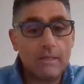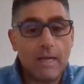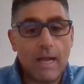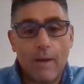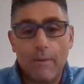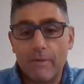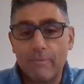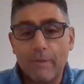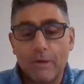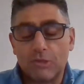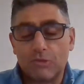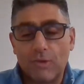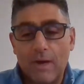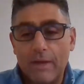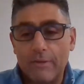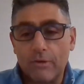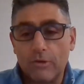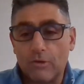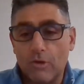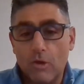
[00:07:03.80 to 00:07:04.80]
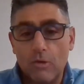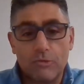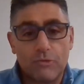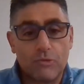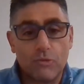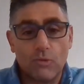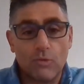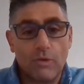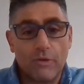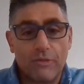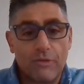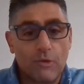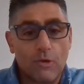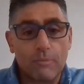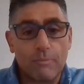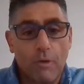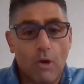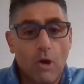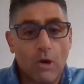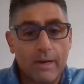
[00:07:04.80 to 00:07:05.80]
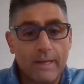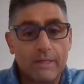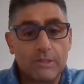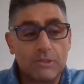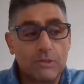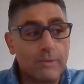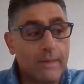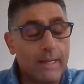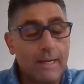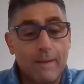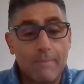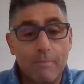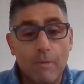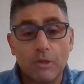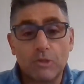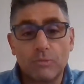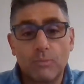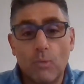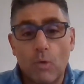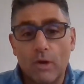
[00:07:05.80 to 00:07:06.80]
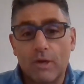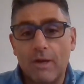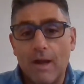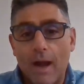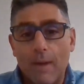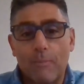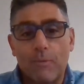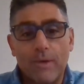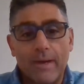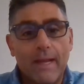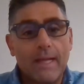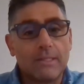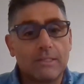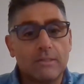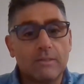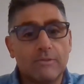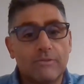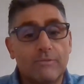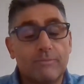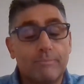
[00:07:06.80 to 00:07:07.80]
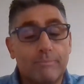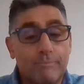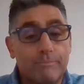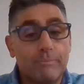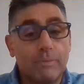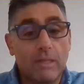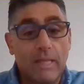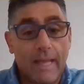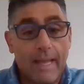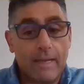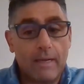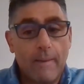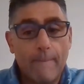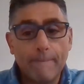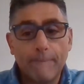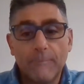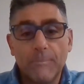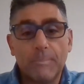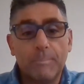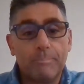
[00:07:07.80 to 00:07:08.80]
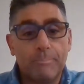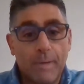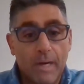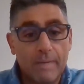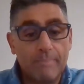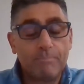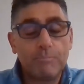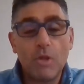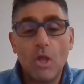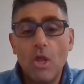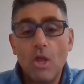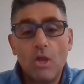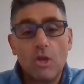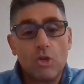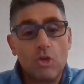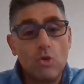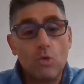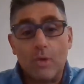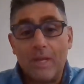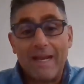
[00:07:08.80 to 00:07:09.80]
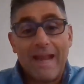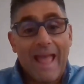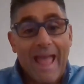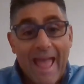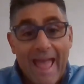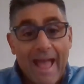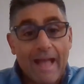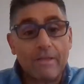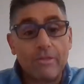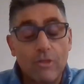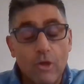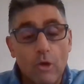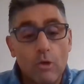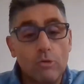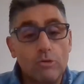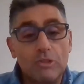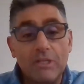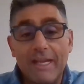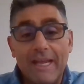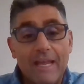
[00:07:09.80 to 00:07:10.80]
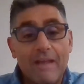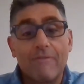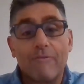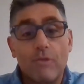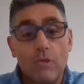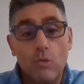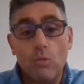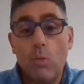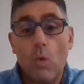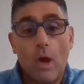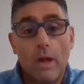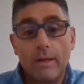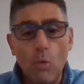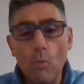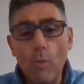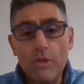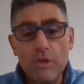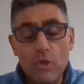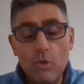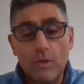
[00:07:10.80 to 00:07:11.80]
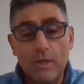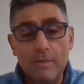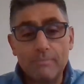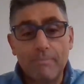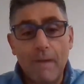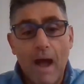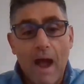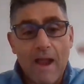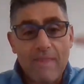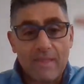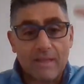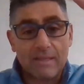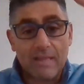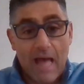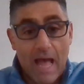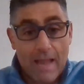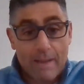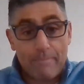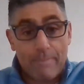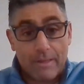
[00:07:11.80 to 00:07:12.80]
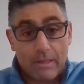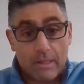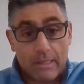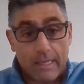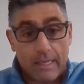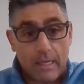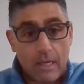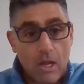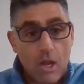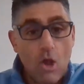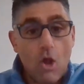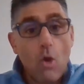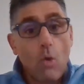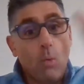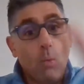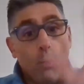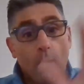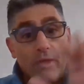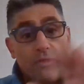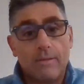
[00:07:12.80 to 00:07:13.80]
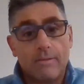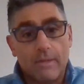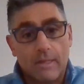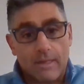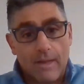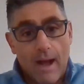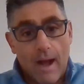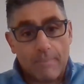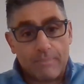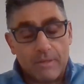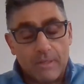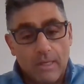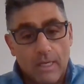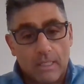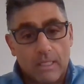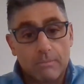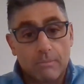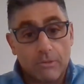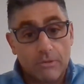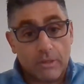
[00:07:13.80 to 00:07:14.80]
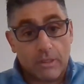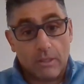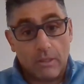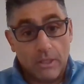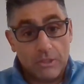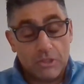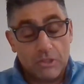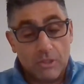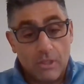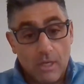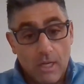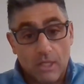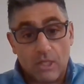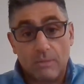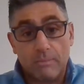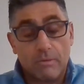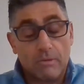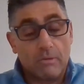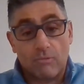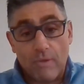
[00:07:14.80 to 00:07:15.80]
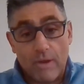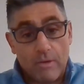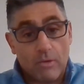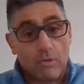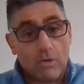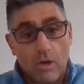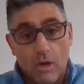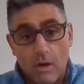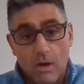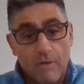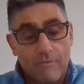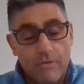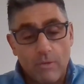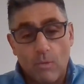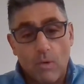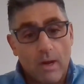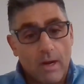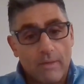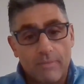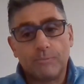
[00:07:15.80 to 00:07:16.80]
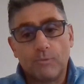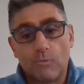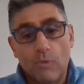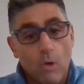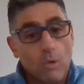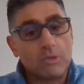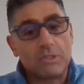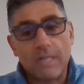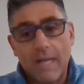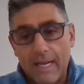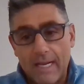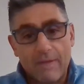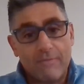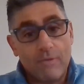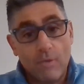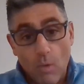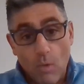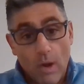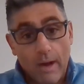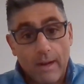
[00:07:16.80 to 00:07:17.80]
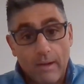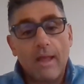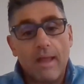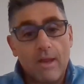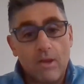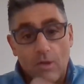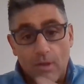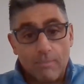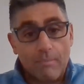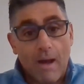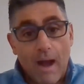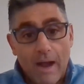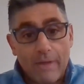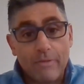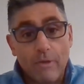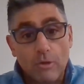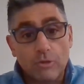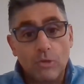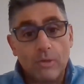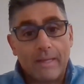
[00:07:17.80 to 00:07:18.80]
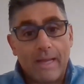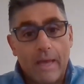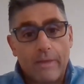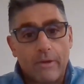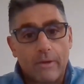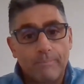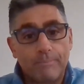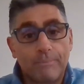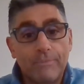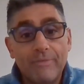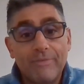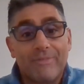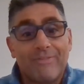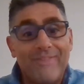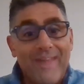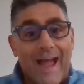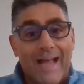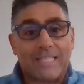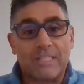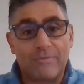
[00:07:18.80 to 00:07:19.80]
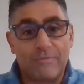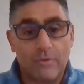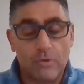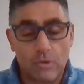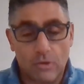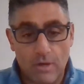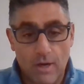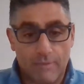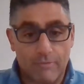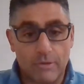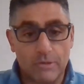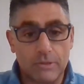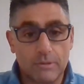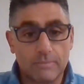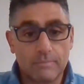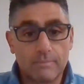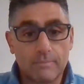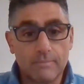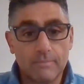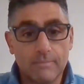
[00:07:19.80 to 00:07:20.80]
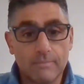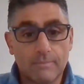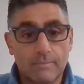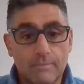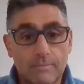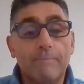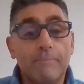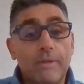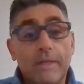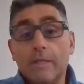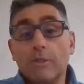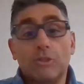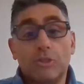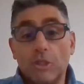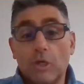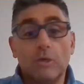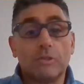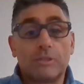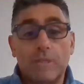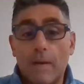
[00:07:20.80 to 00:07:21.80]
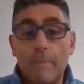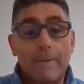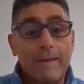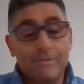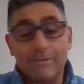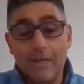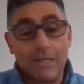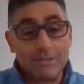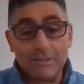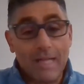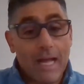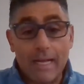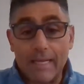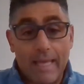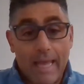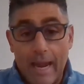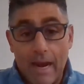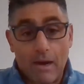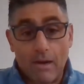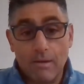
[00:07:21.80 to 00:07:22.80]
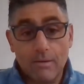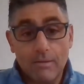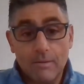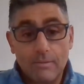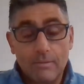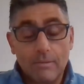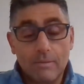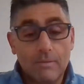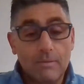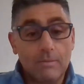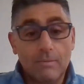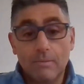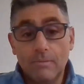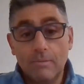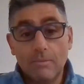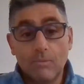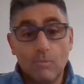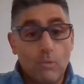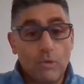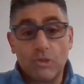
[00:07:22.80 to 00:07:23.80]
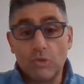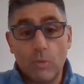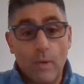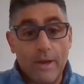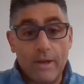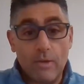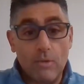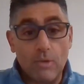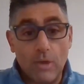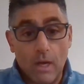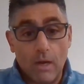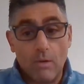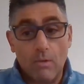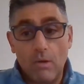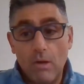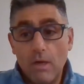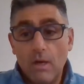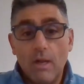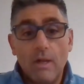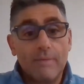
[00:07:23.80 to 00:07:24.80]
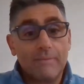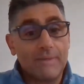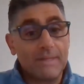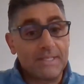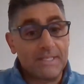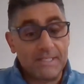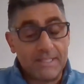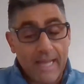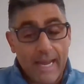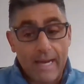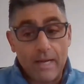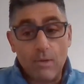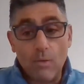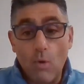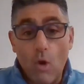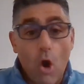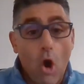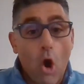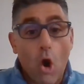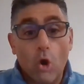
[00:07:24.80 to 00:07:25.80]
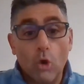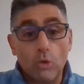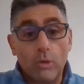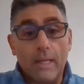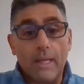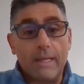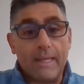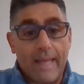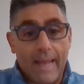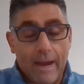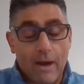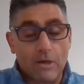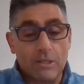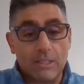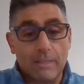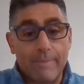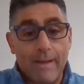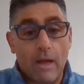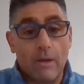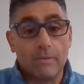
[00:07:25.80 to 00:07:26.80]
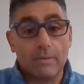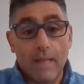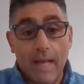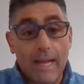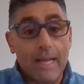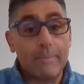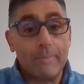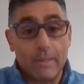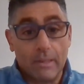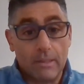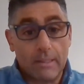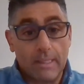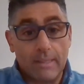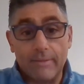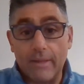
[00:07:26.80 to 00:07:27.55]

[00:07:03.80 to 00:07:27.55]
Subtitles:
I would much rather go through a third party to get a much more comprehensive plan, but you can add those if you want. When you combine the liability with the comp deductible, the collision deductible, rental car if you want it, roadside if you want it, you combine those together, that's full coverage. The insurance company does not care which way you go. The state only cares about liability.